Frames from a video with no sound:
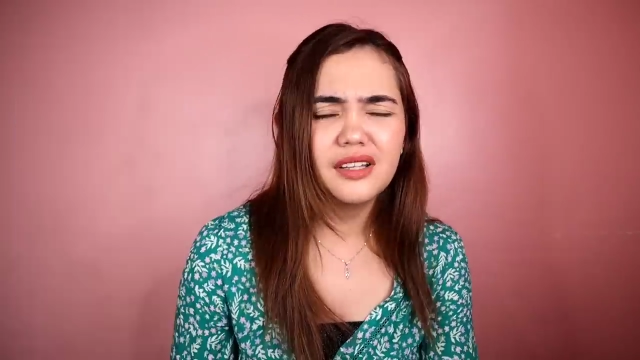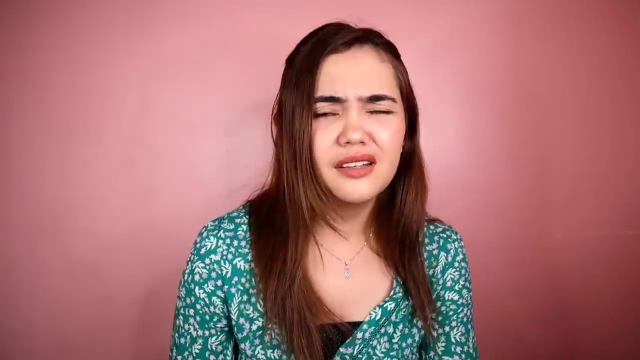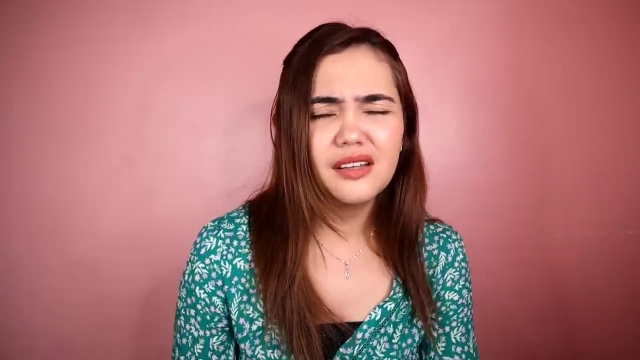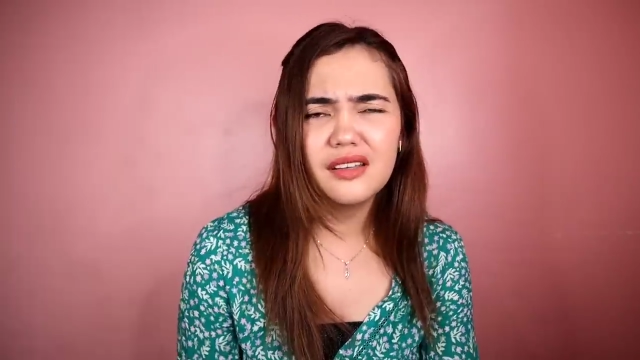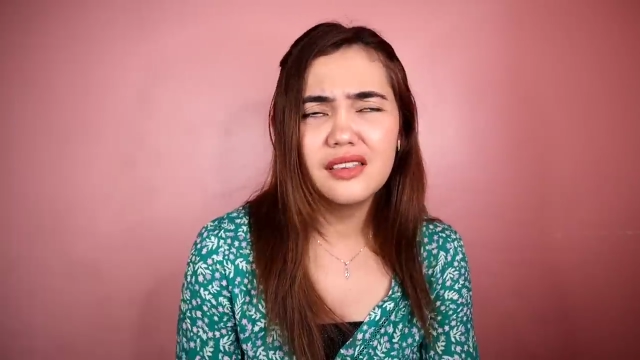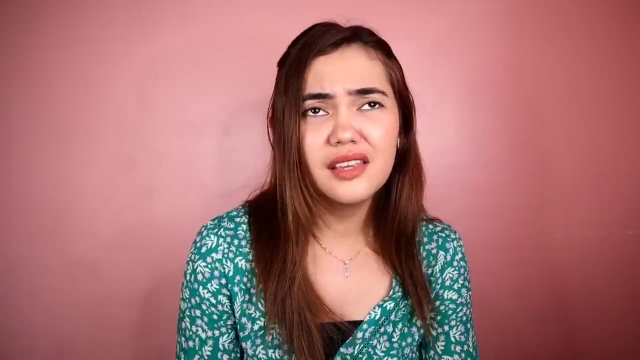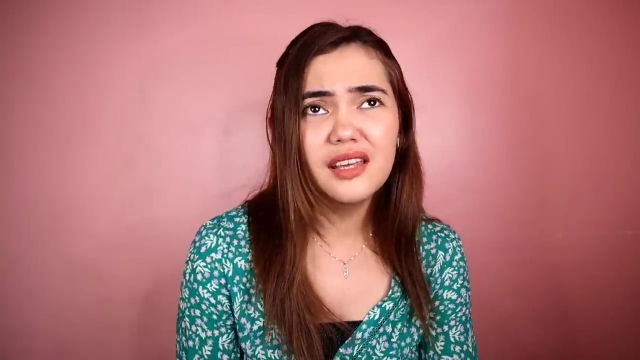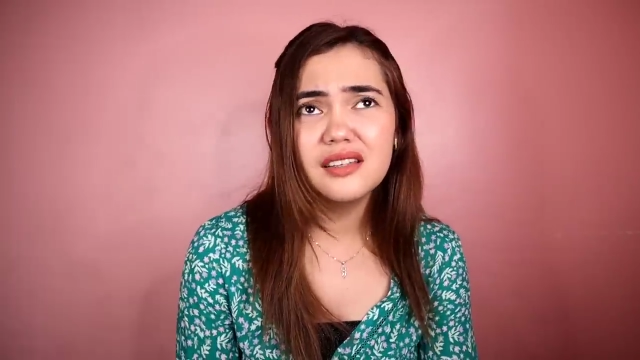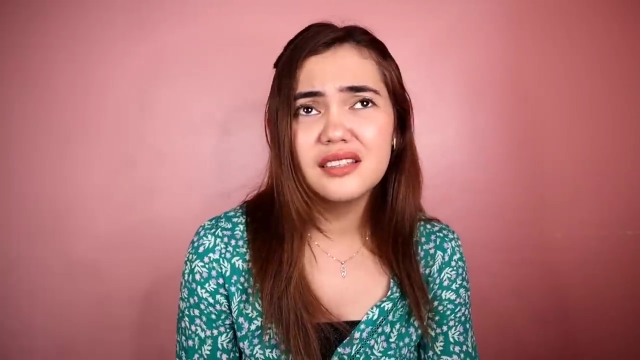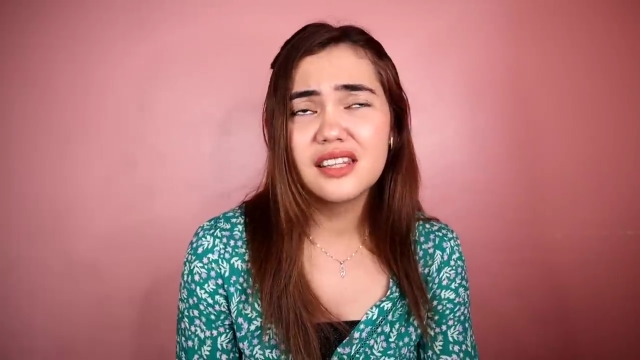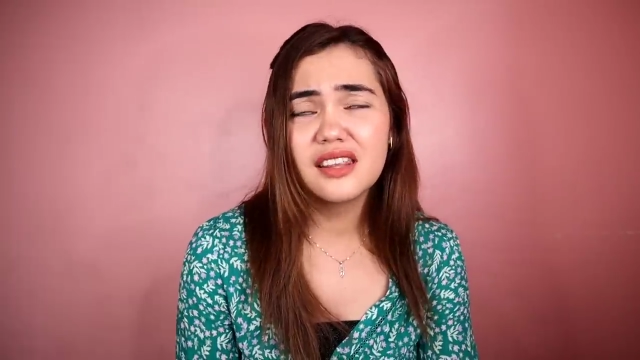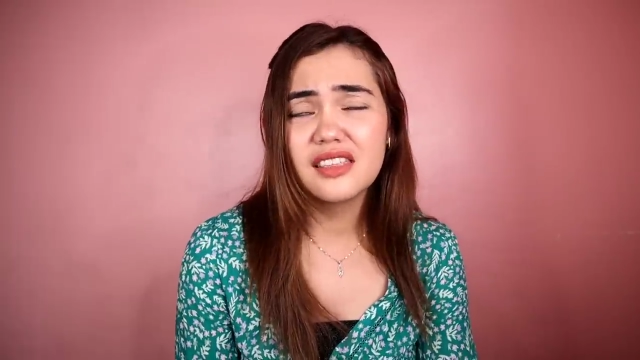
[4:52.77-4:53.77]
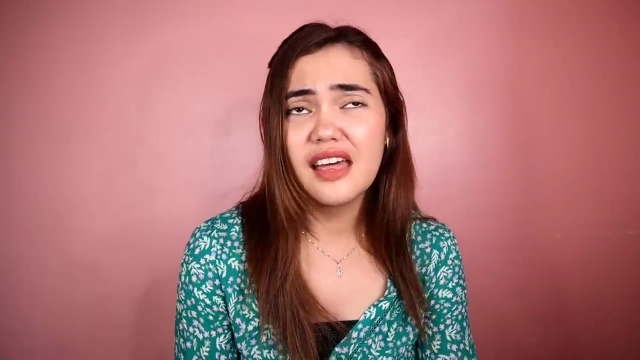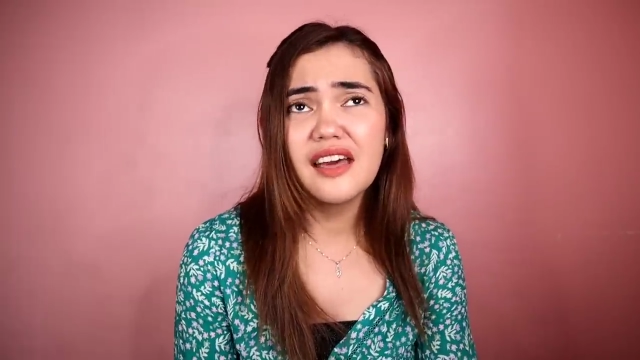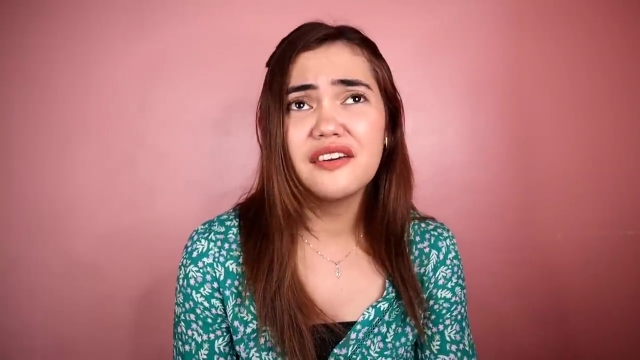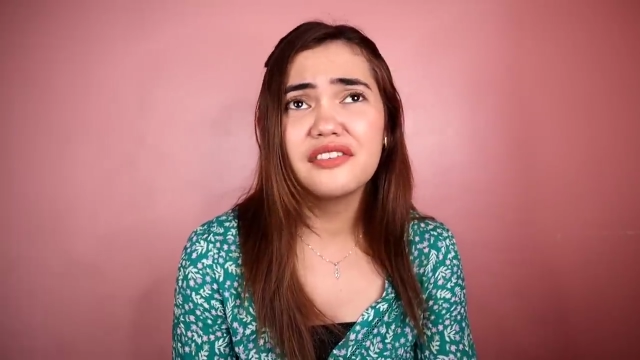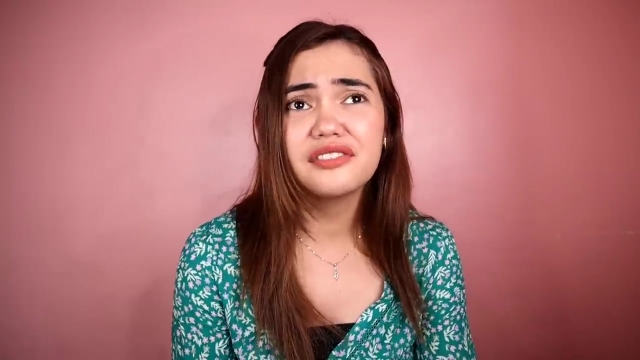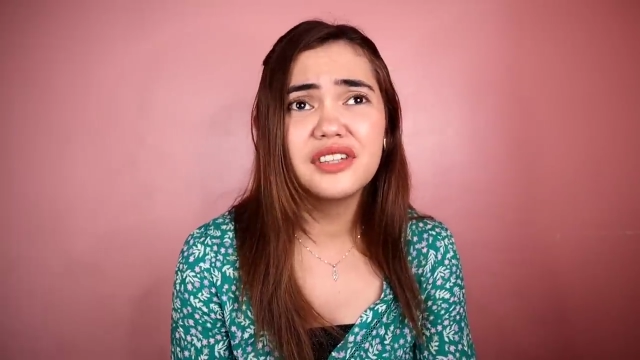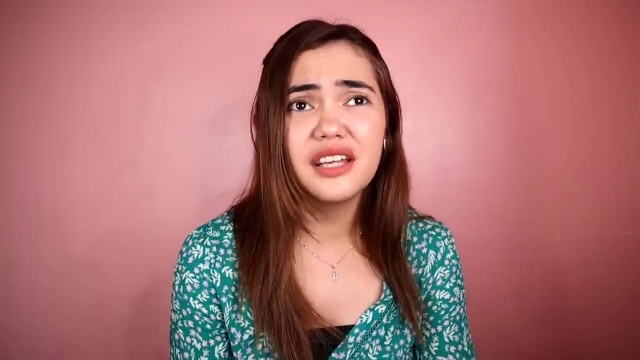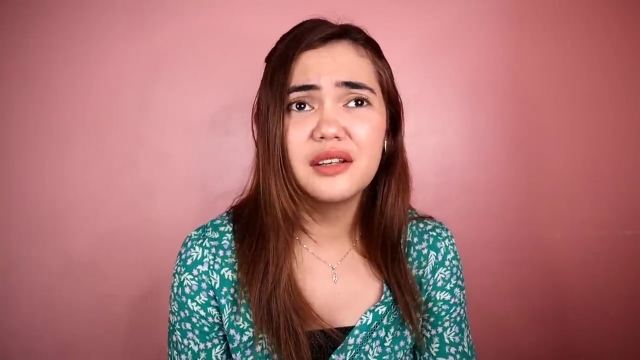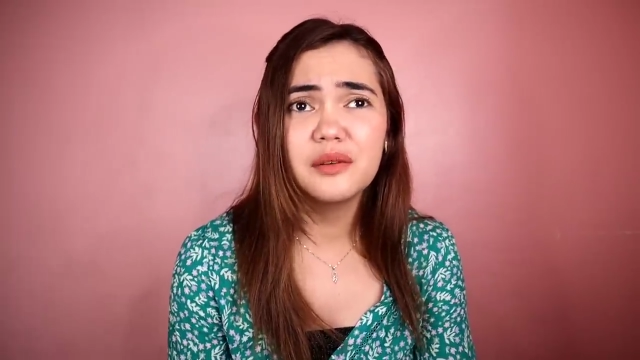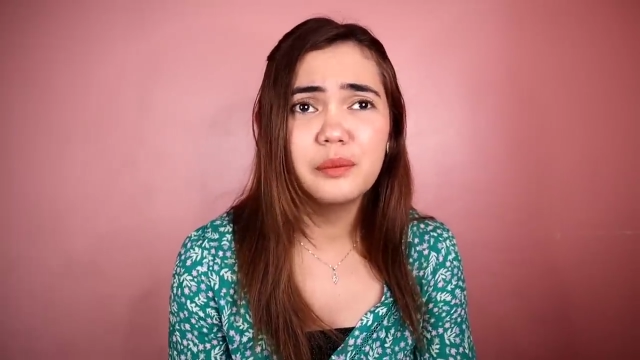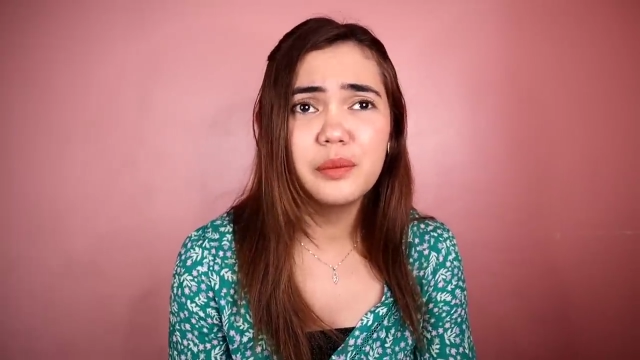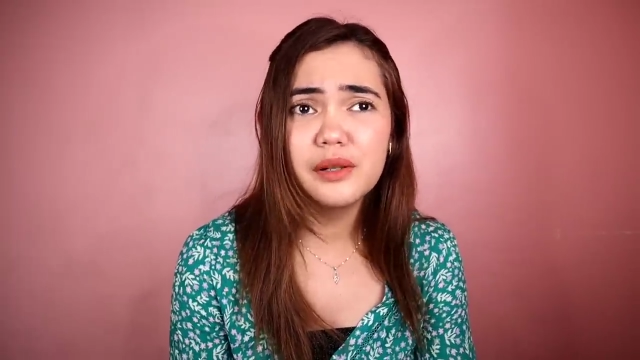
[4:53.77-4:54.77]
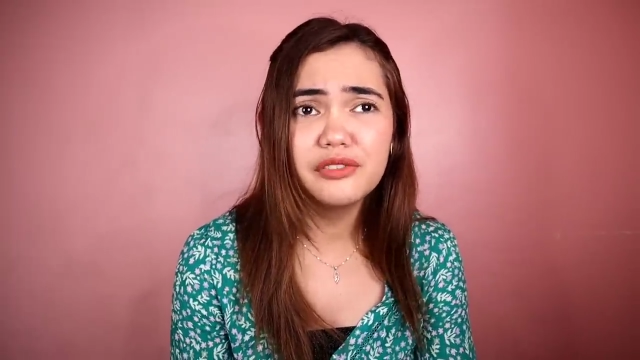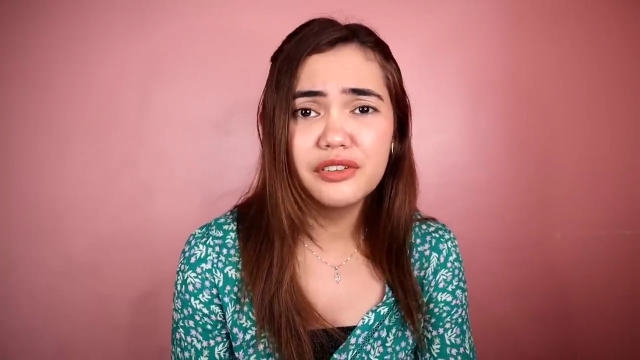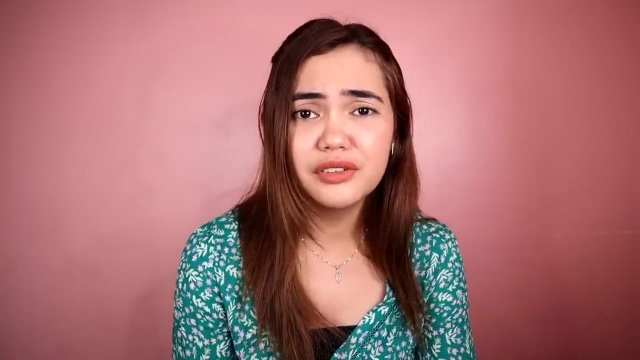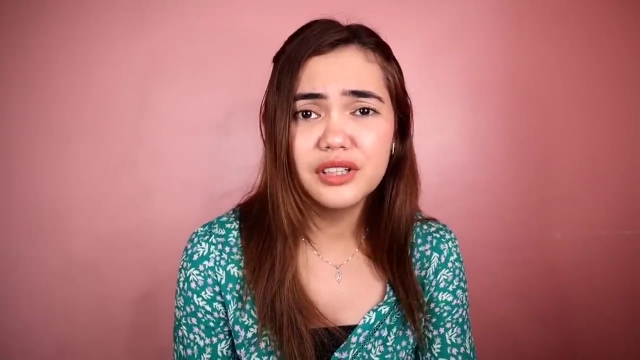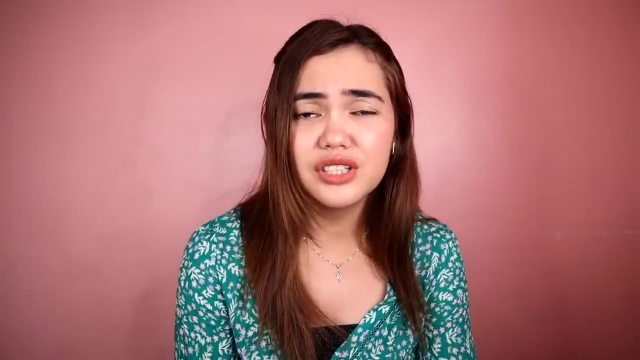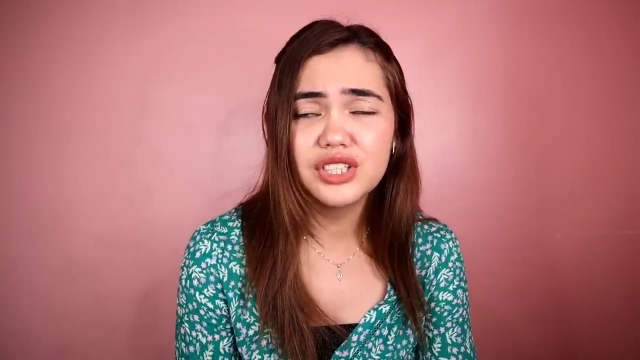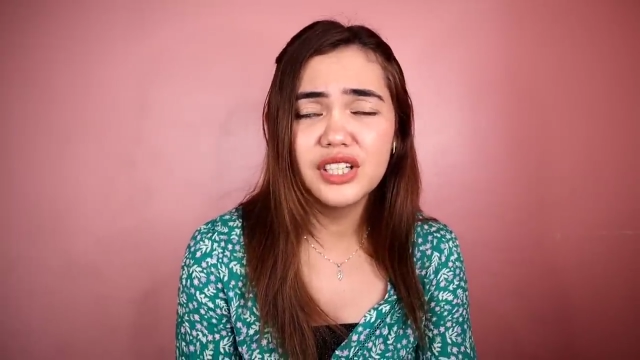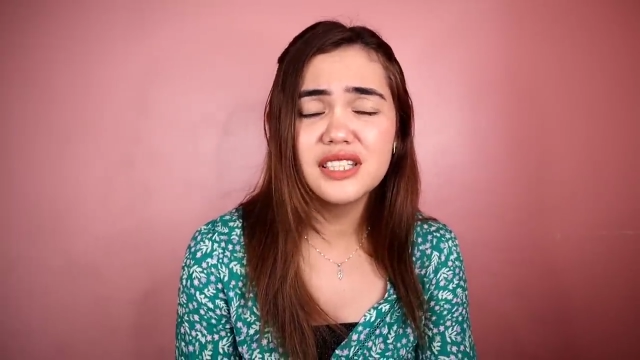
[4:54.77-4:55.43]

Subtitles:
And these theft and pilferage